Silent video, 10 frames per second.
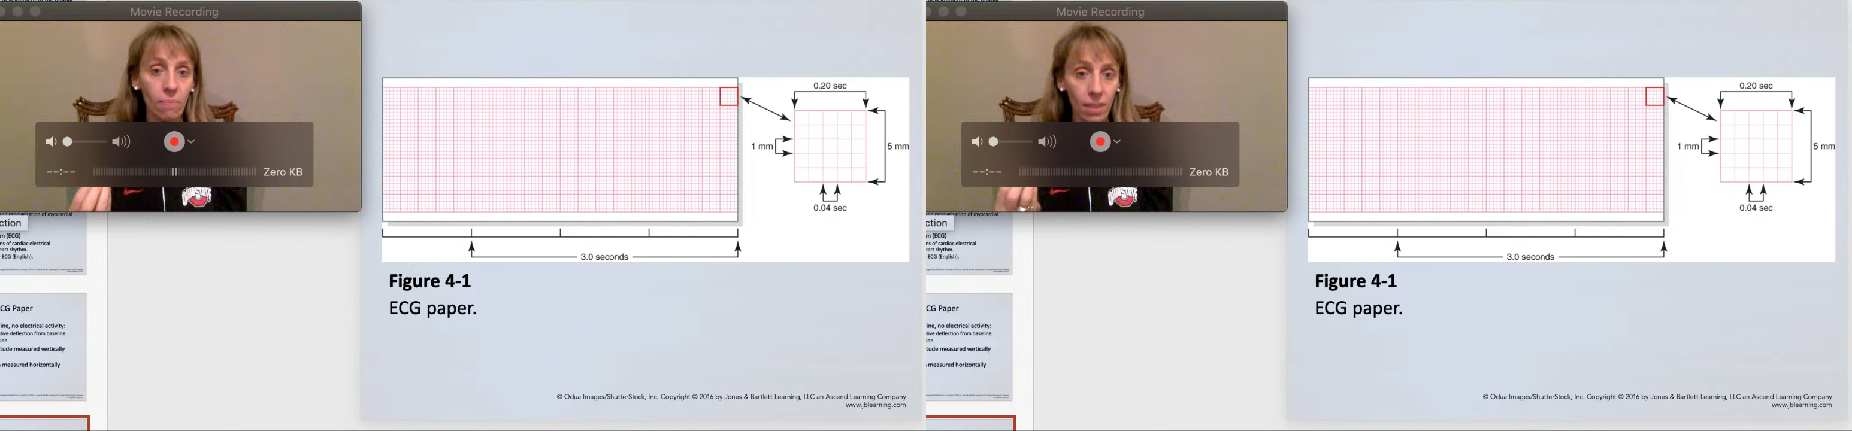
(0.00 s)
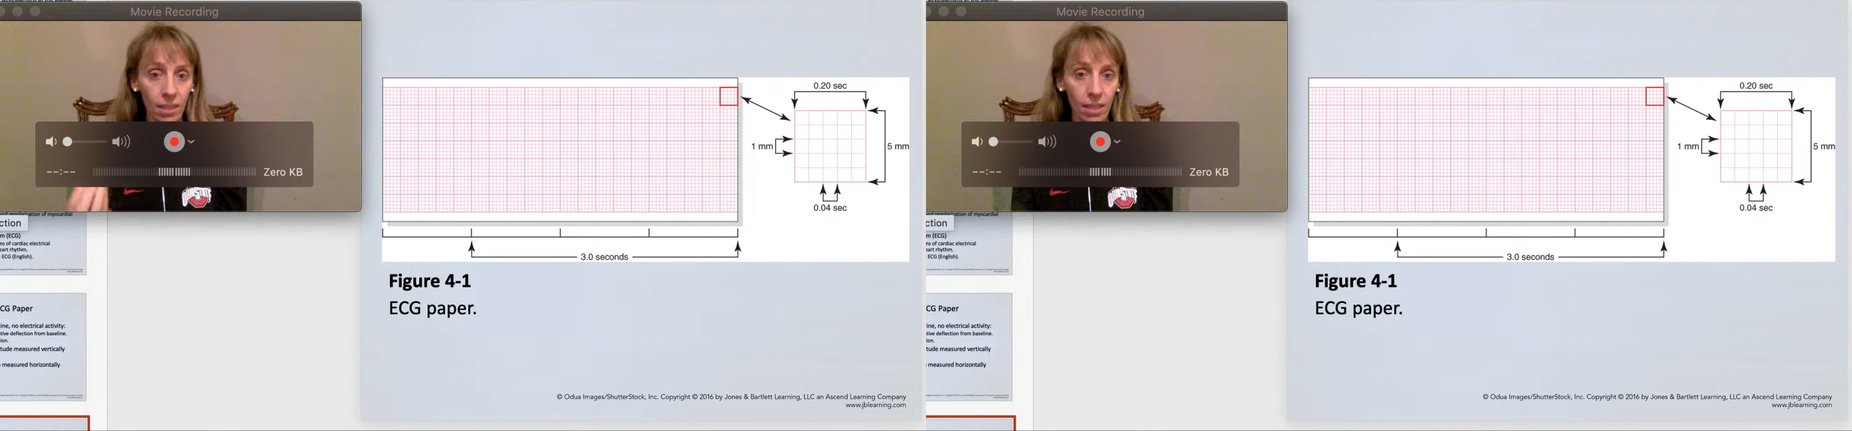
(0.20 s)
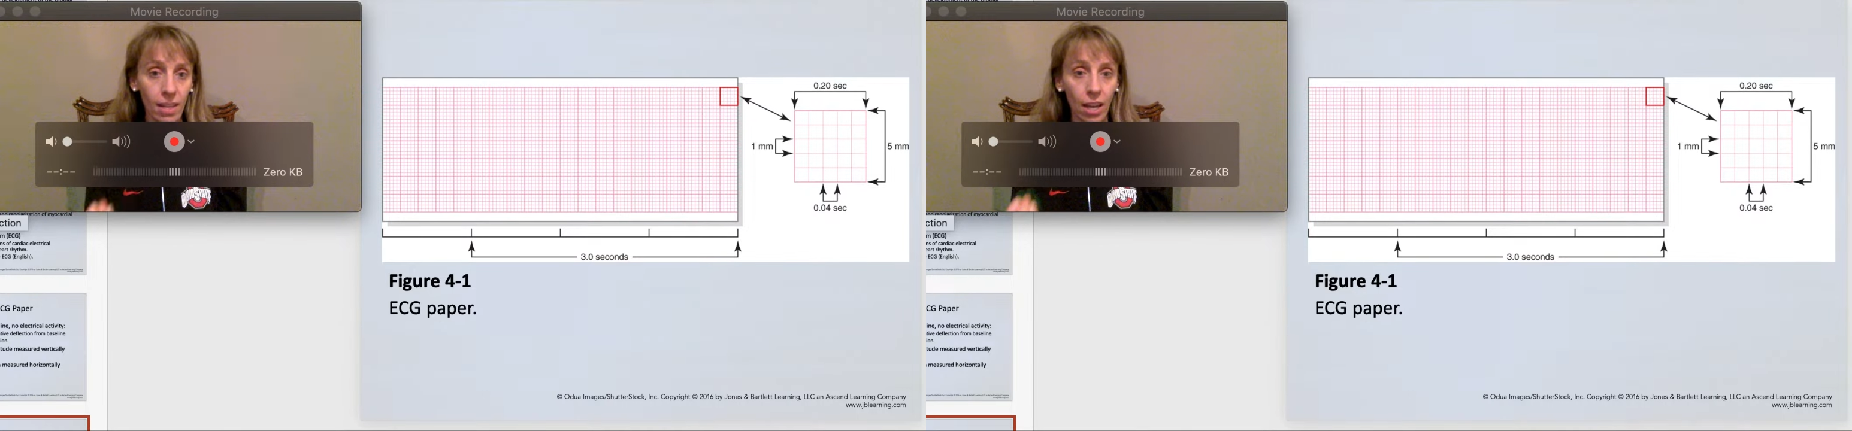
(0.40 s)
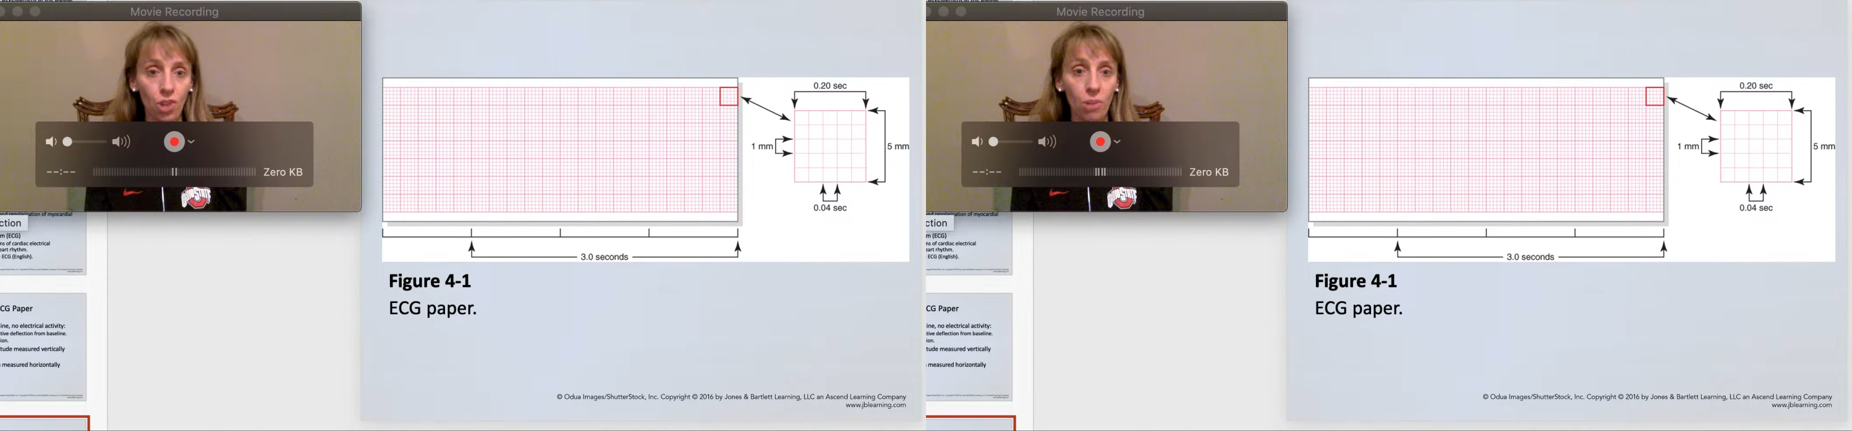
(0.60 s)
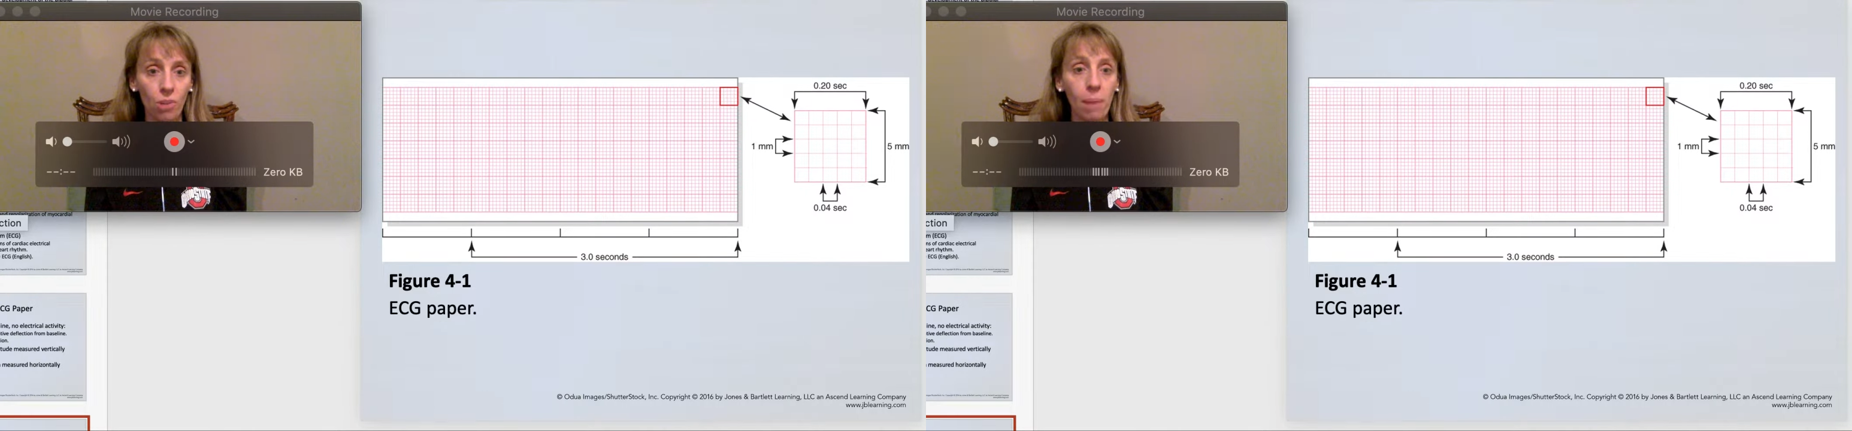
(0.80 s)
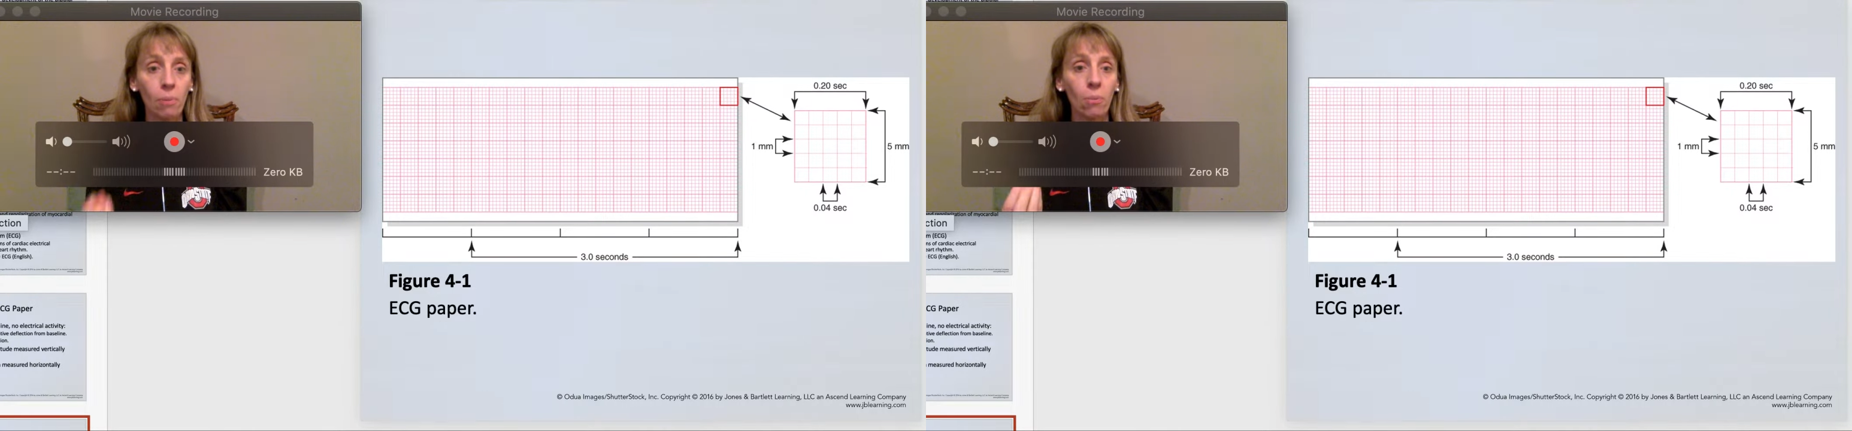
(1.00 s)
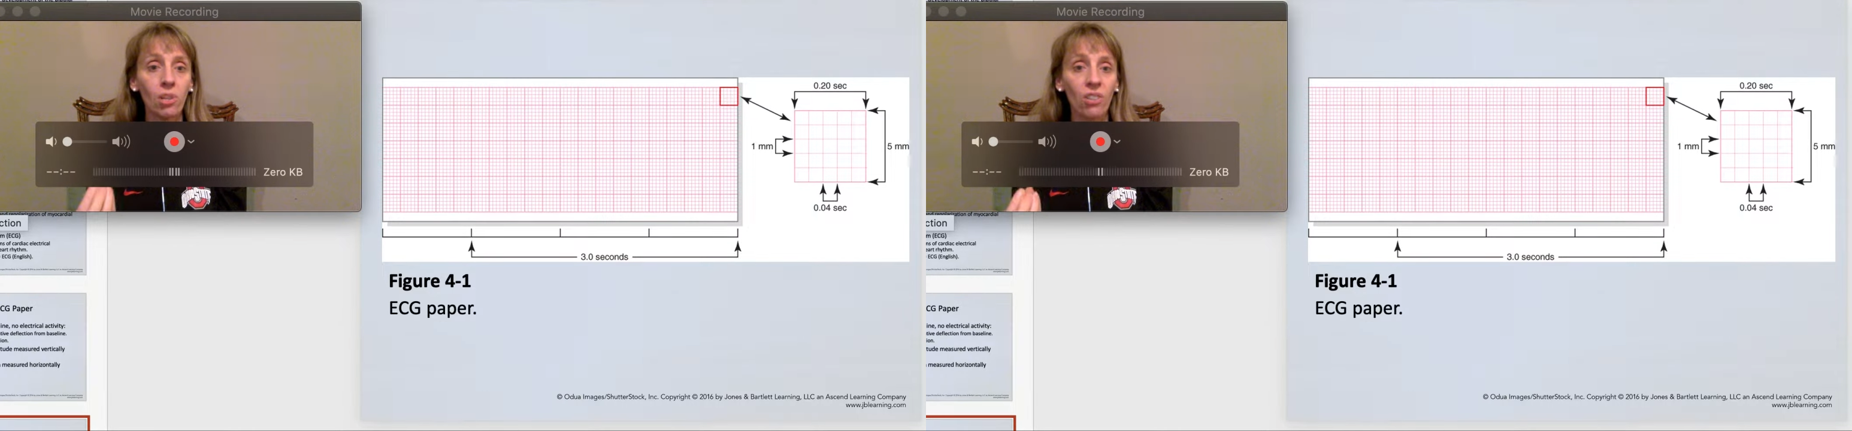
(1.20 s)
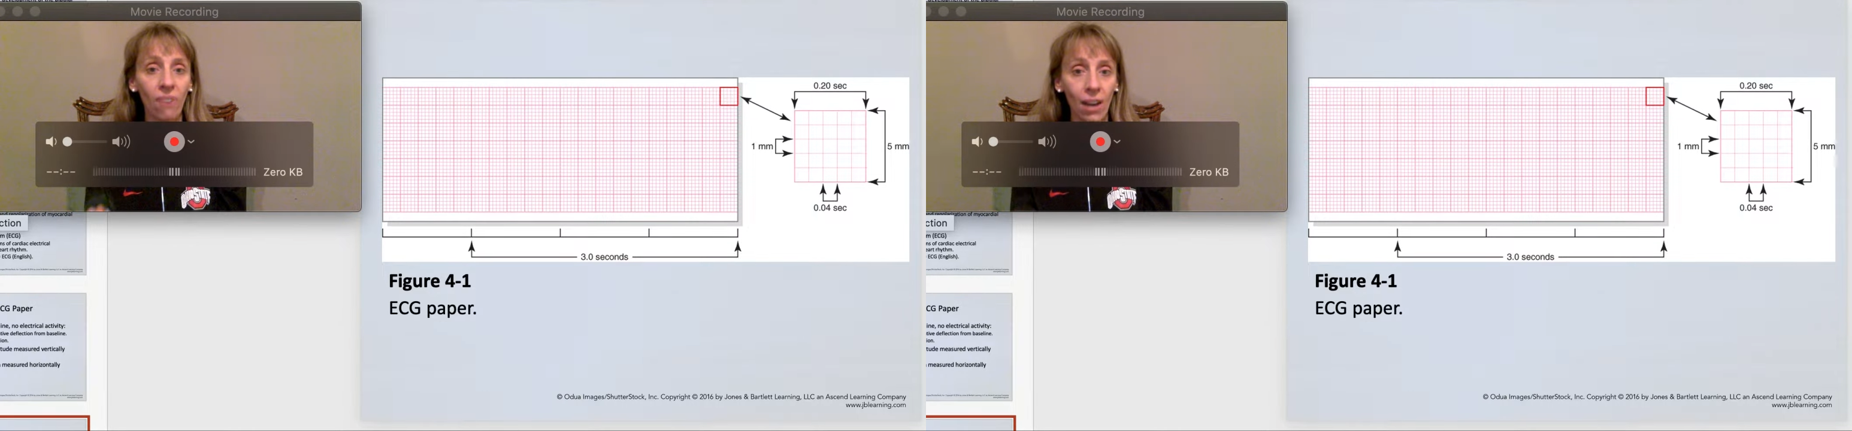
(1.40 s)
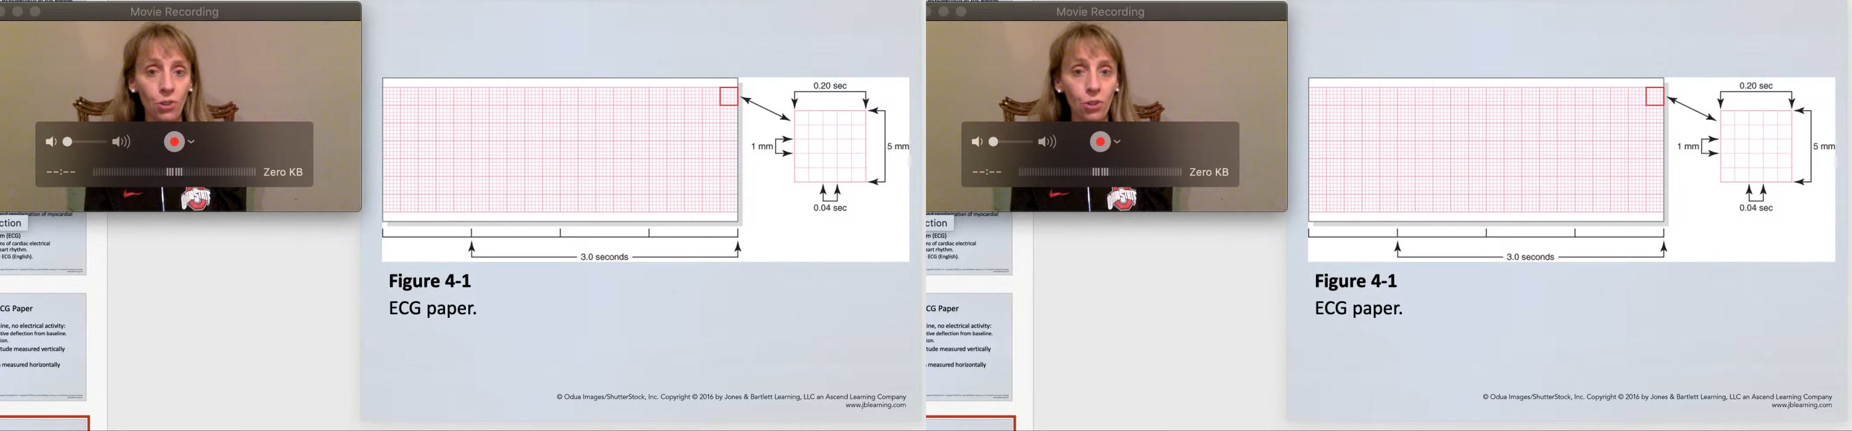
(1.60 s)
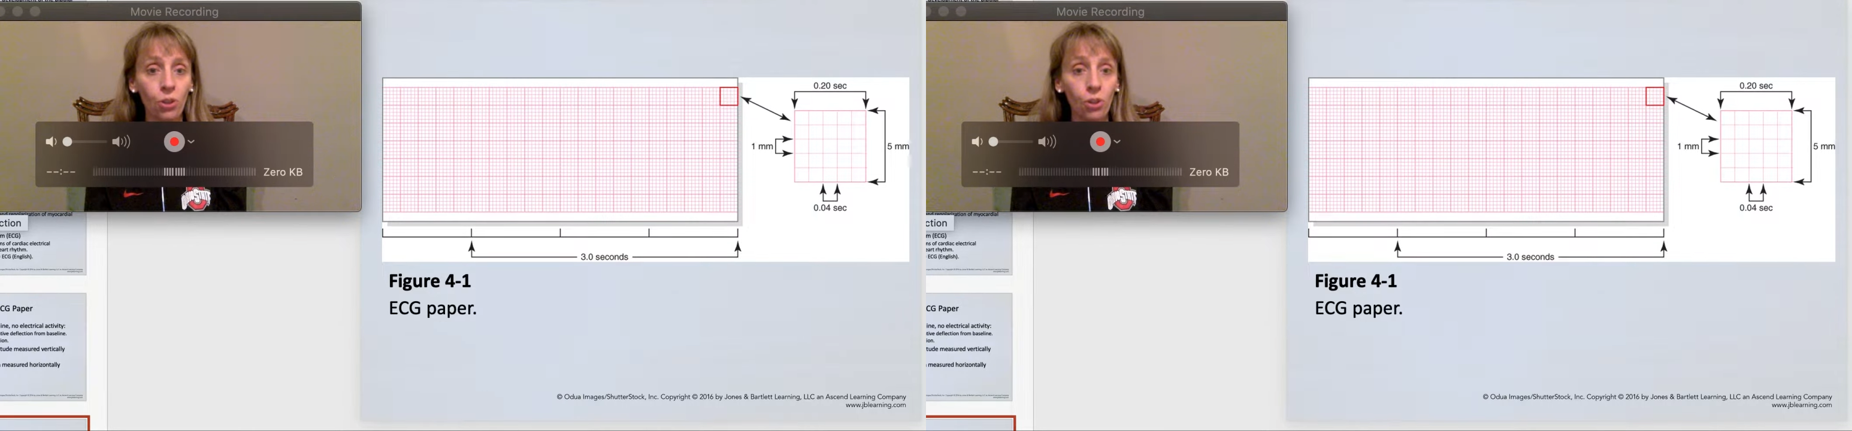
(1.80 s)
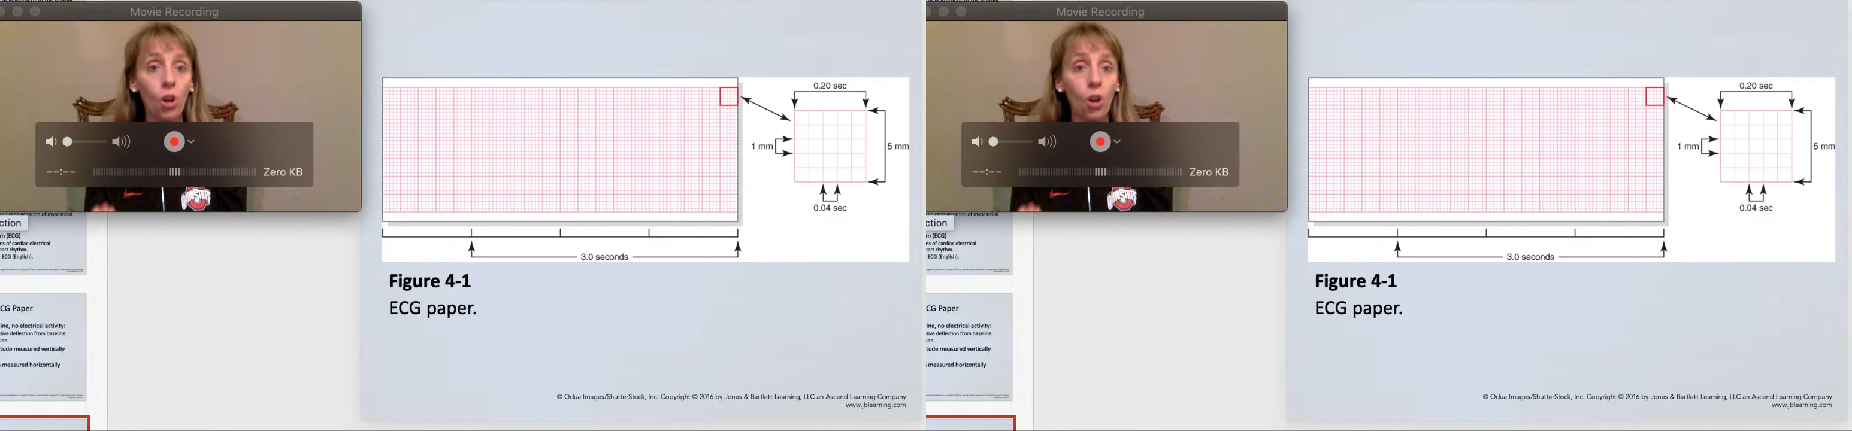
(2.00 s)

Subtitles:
the EKG paper much faster